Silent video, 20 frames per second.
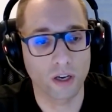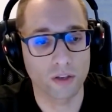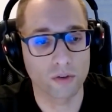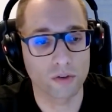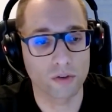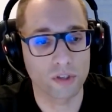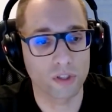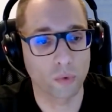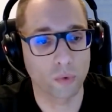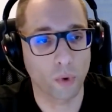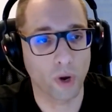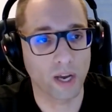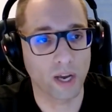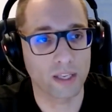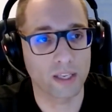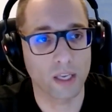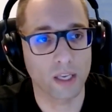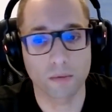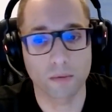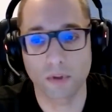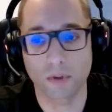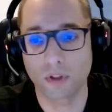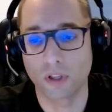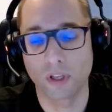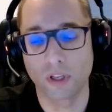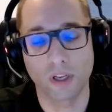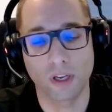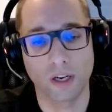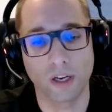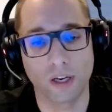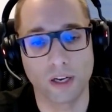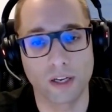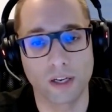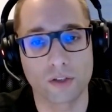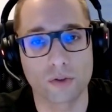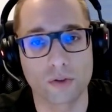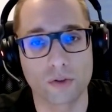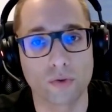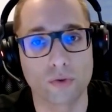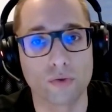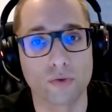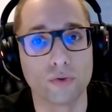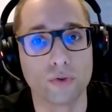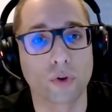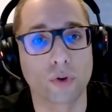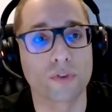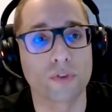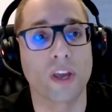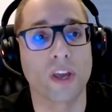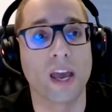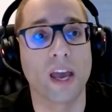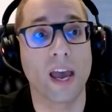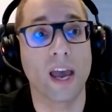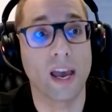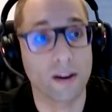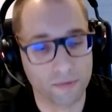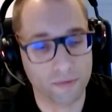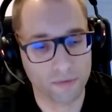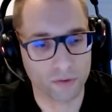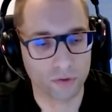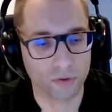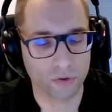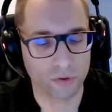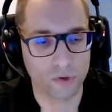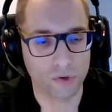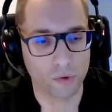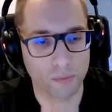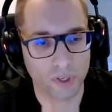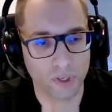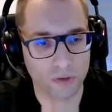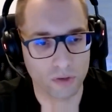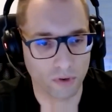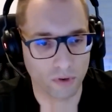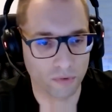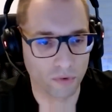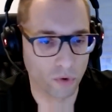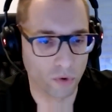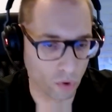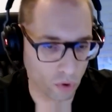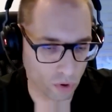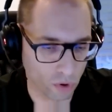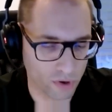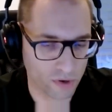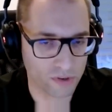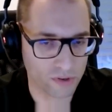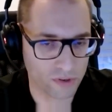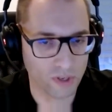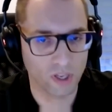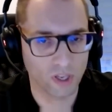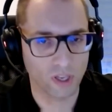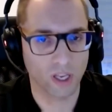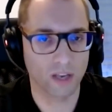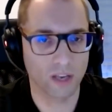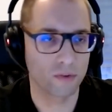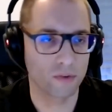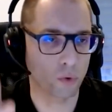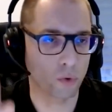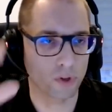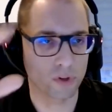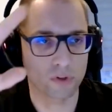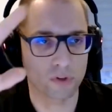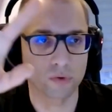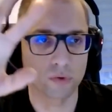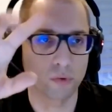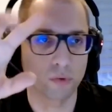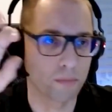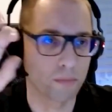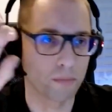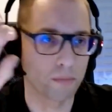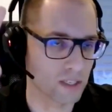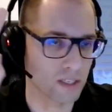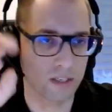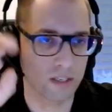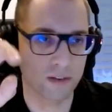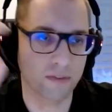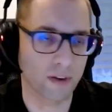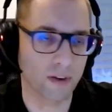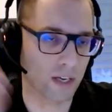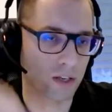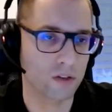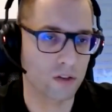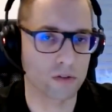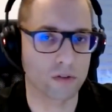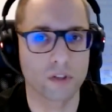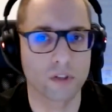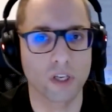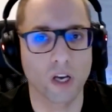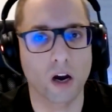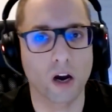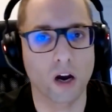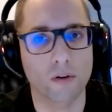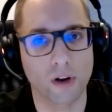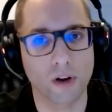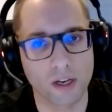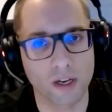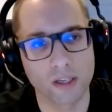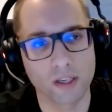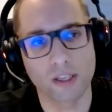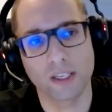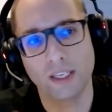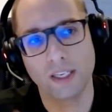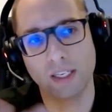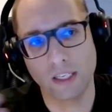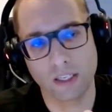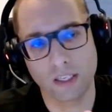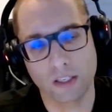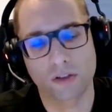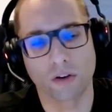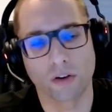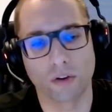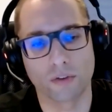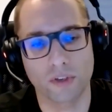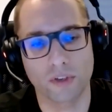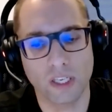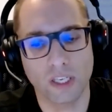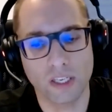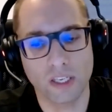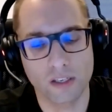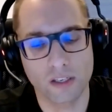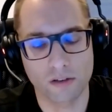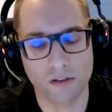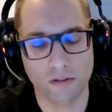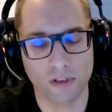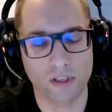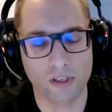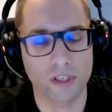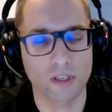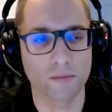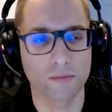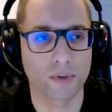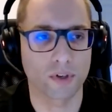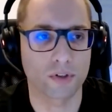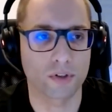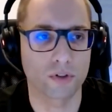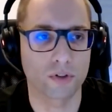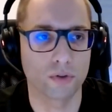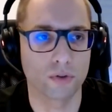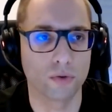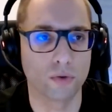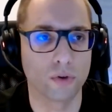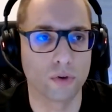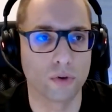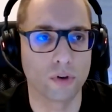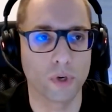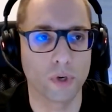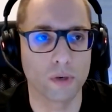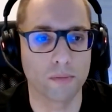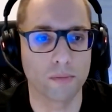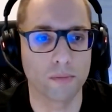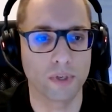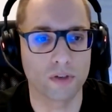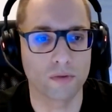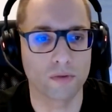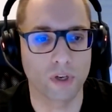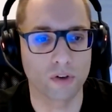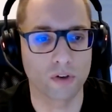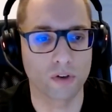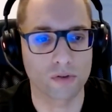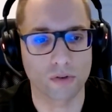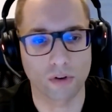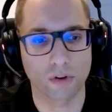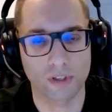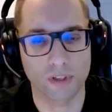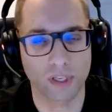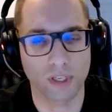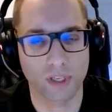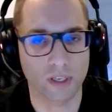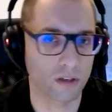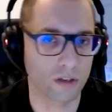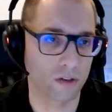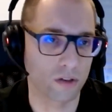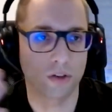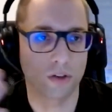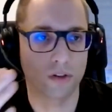using the Y cable. So you do not have to use the P3. Of course, if you want to do pixel effects on the Aura, it's a lot easier and simpler to do with a P3 controller than